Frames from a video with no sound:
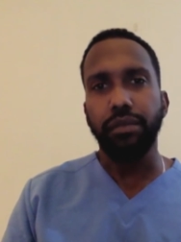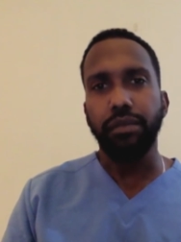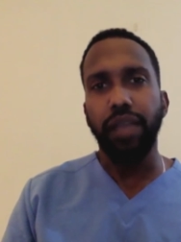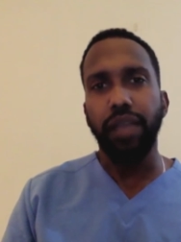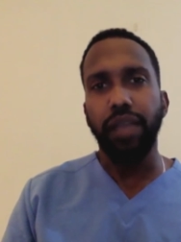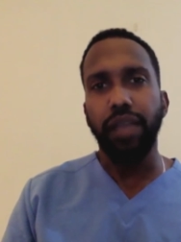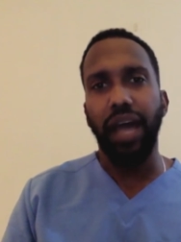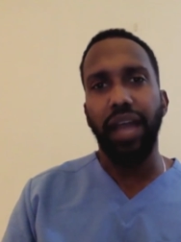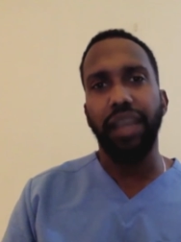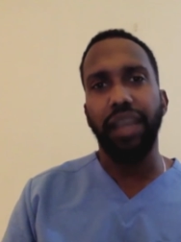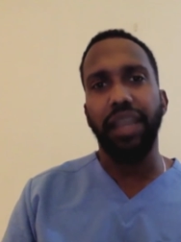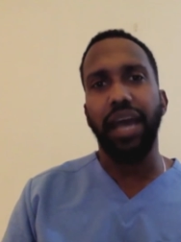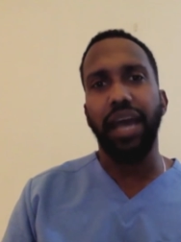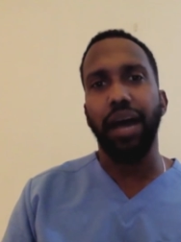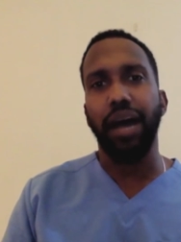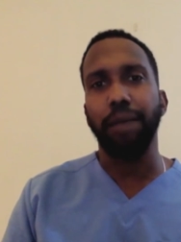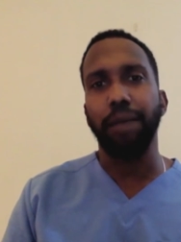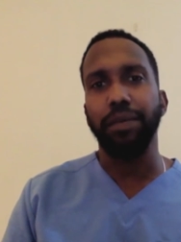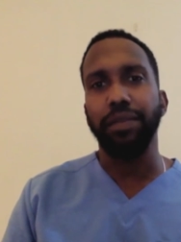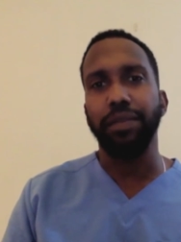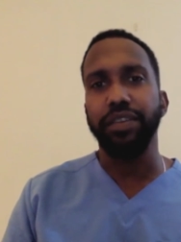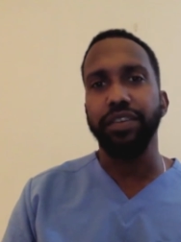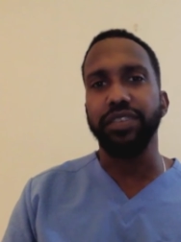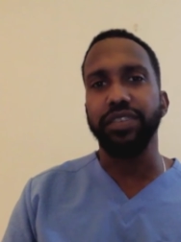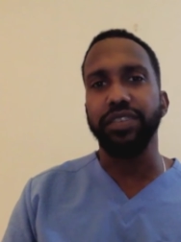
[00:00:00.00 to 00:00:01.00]
And um,
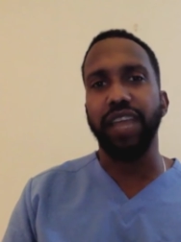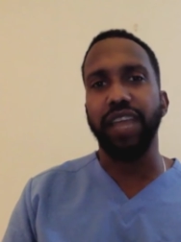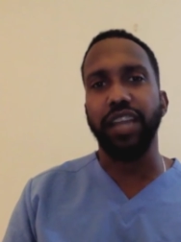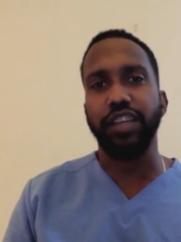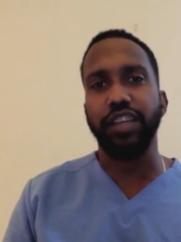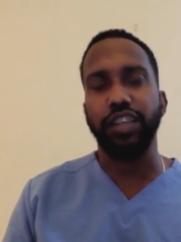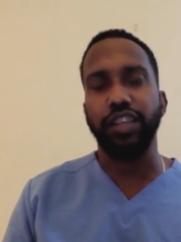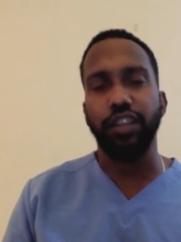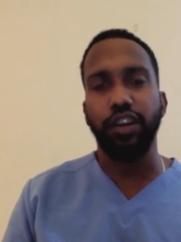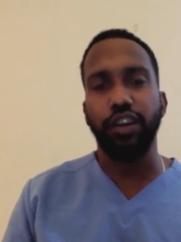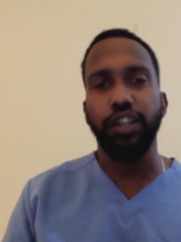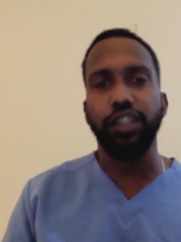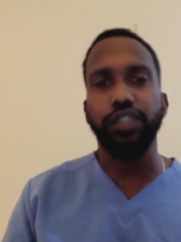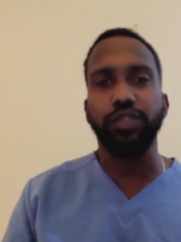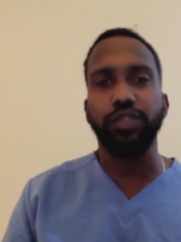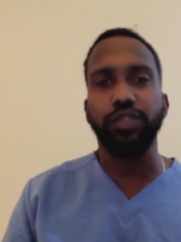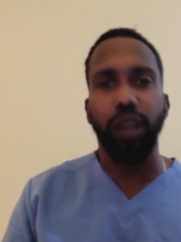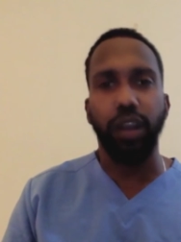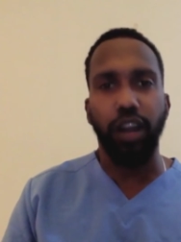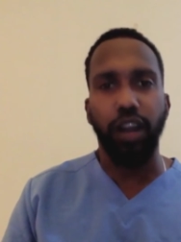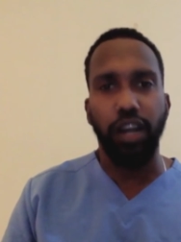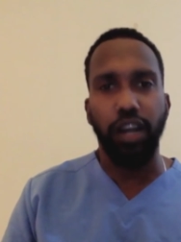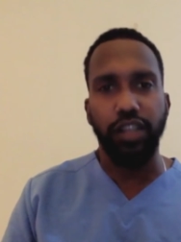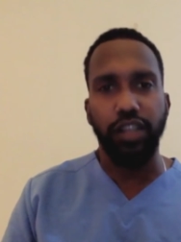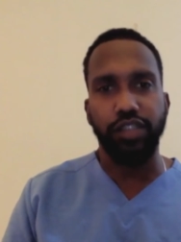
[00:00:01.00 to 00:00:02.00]
there's actually also a
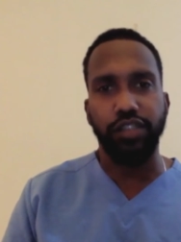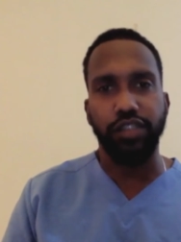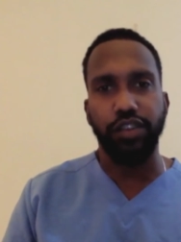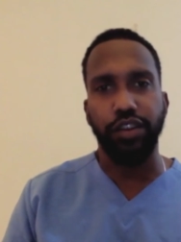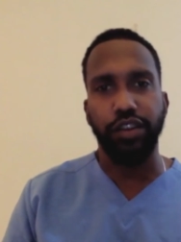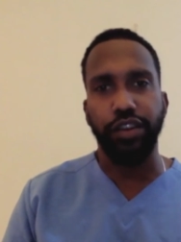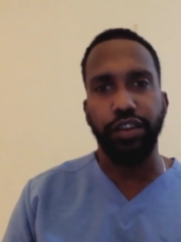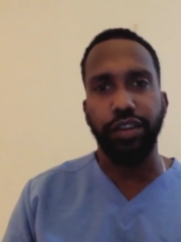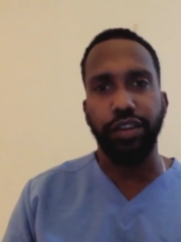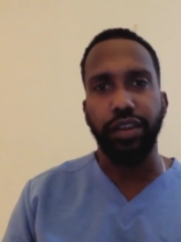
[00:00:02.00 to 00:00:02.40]
concern